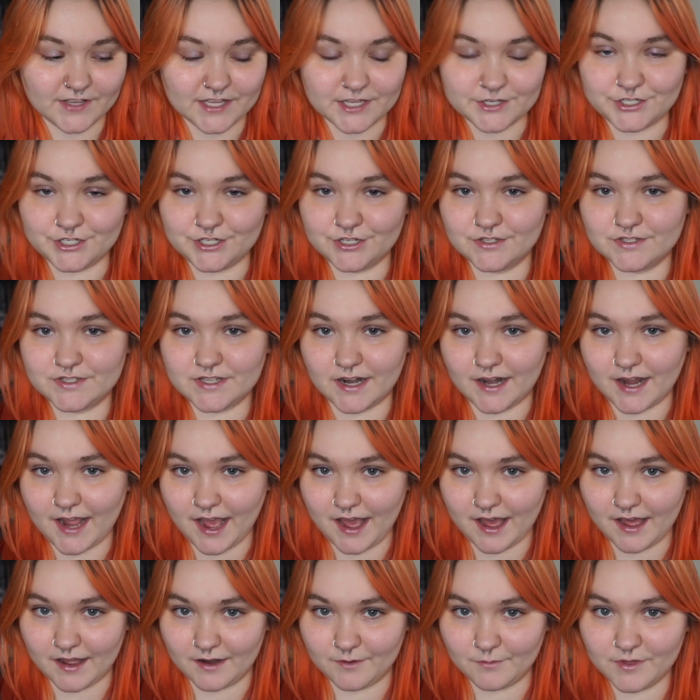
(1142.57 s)
issues that I
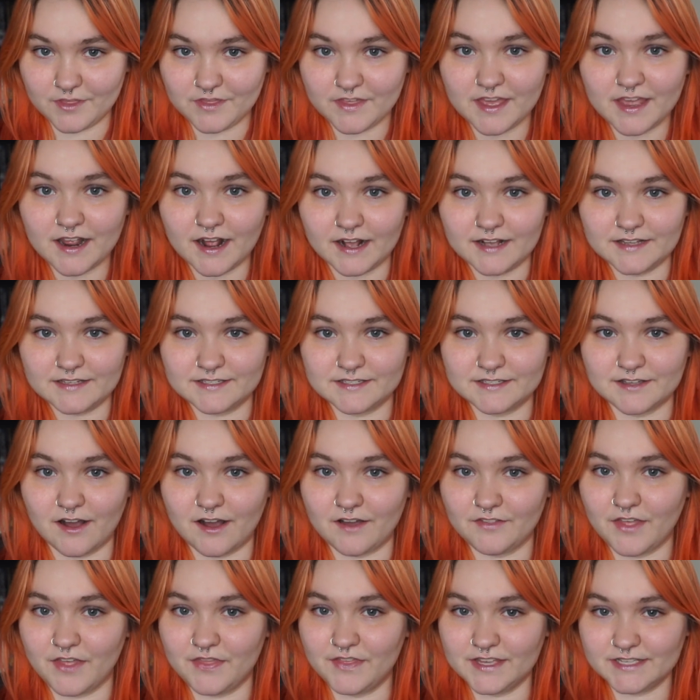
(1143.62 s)
had with it, I saw
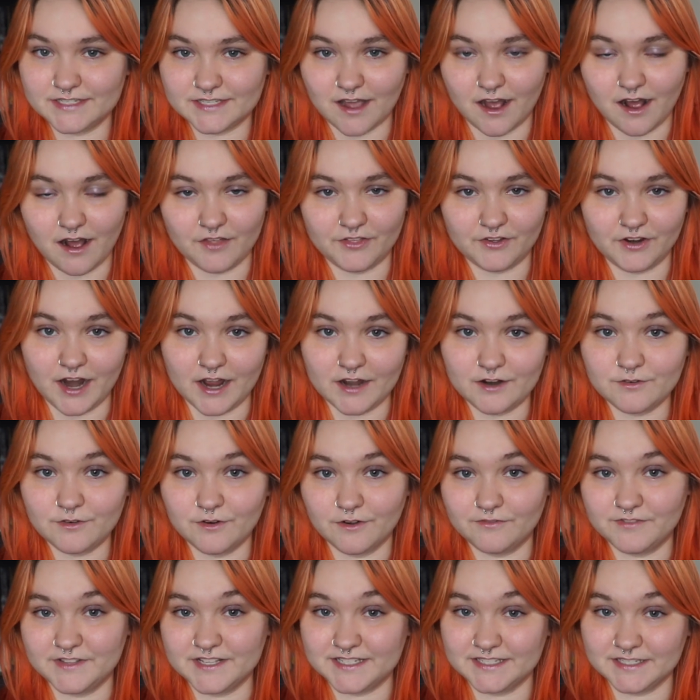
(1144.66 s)
that this author, I don't know
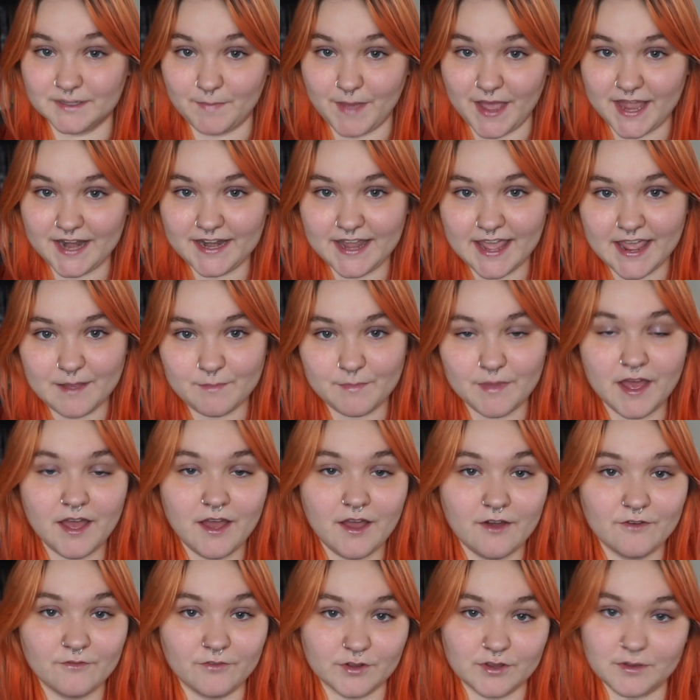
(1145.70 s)
if this is a pen name
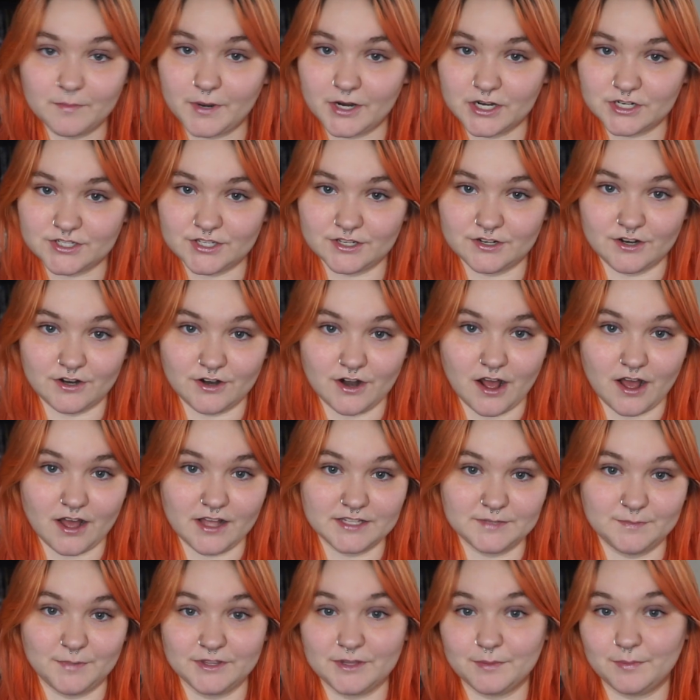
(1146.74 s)
for the person or
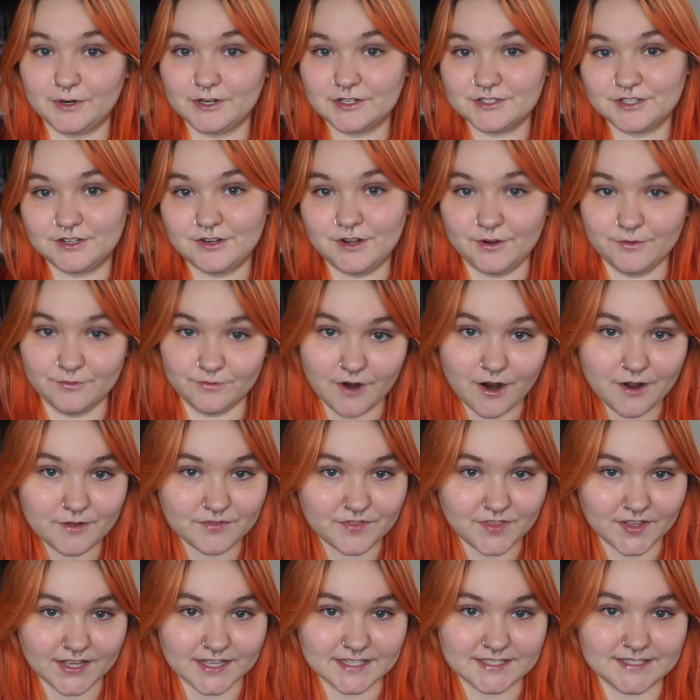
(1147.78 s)
not, but the person who wrote
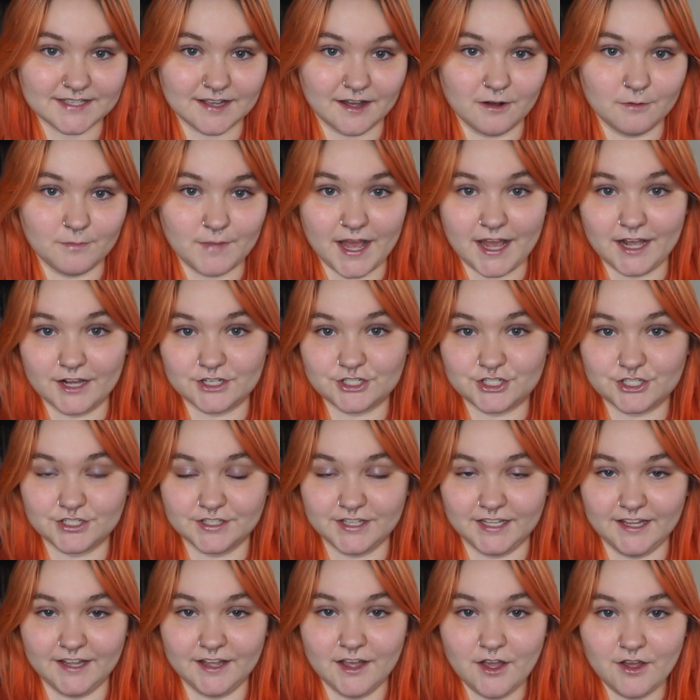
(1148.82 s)
this um,
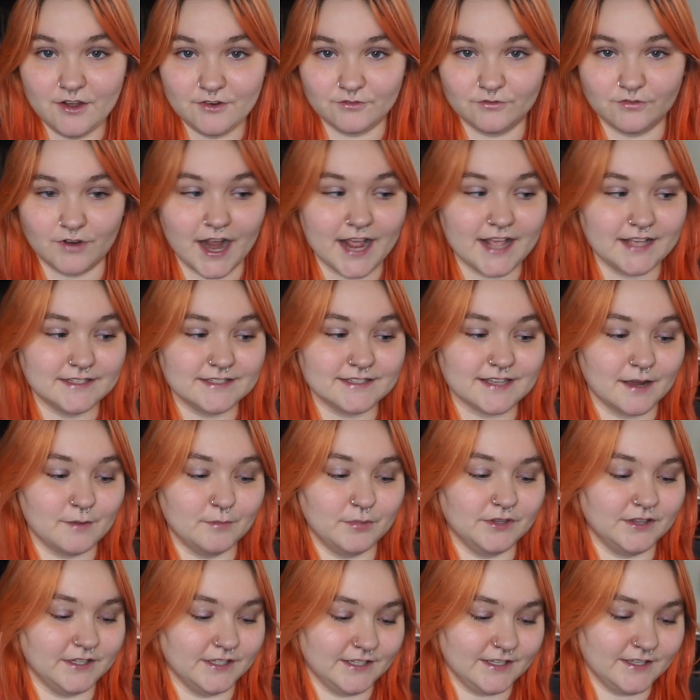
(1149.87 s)
actually writes, I
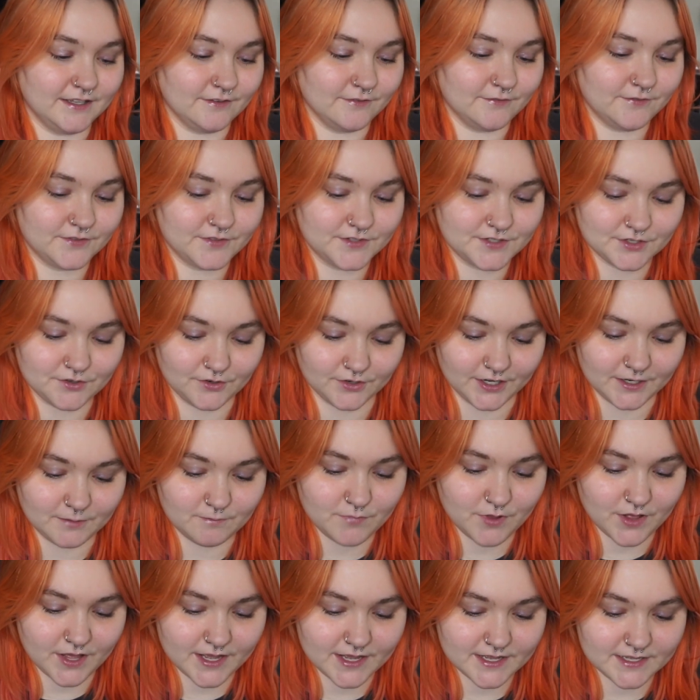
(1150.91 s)
believe,
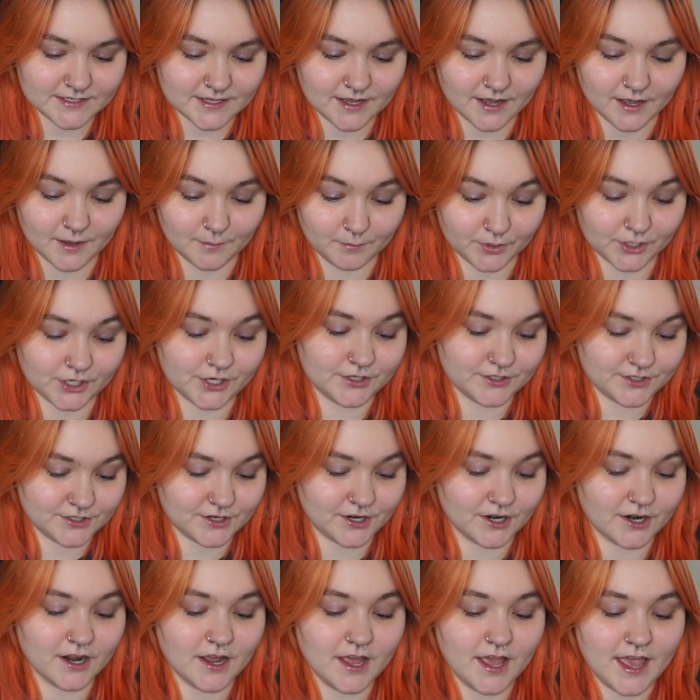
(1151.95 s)
screenplays, a
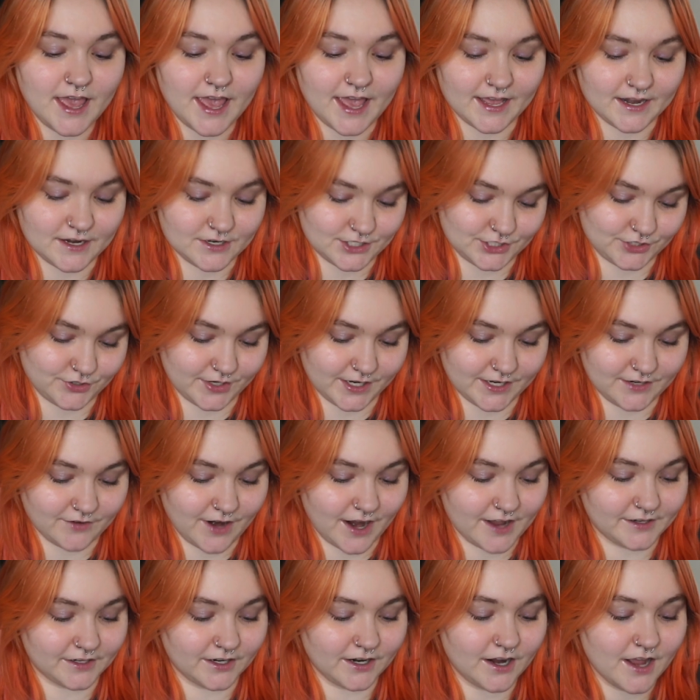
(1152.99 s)
producer and a
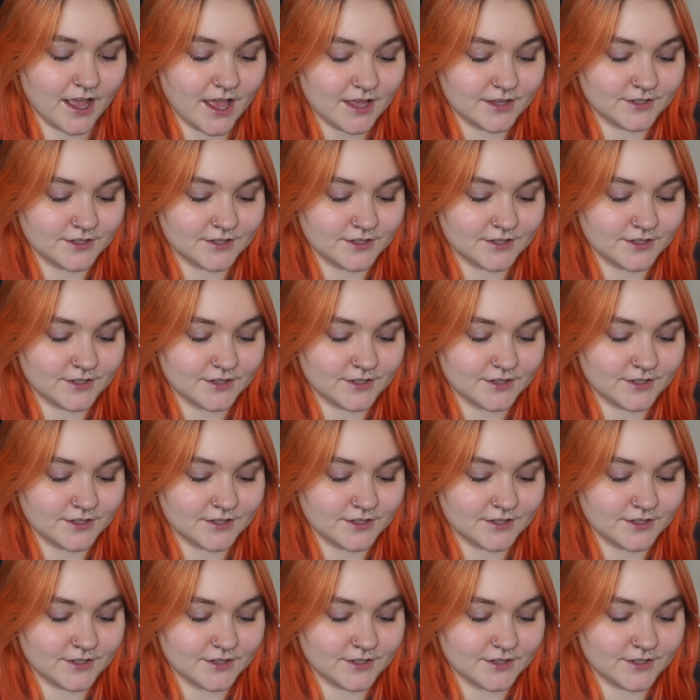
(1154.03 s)
screenwriter.